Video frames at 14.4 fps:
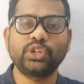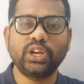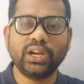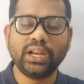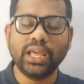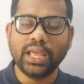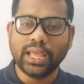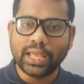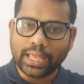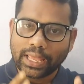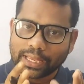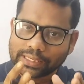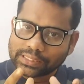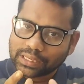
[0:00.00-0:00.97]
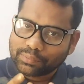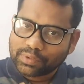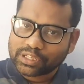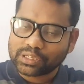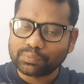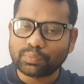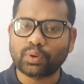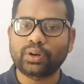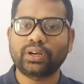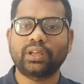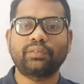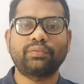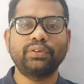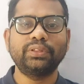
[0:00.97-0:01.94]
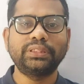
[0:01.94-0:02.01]
Children, examination
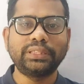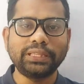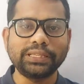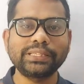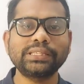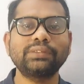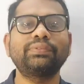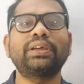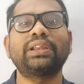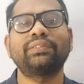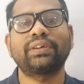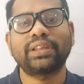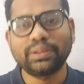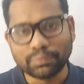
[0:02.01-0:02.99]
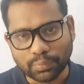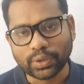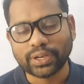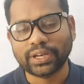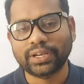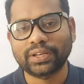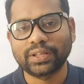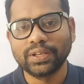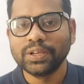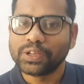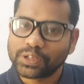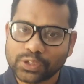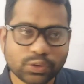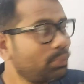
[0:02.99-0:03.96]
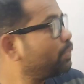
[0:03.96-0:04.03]
point of view, this is a very important.
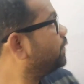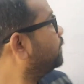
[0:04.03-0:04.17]
So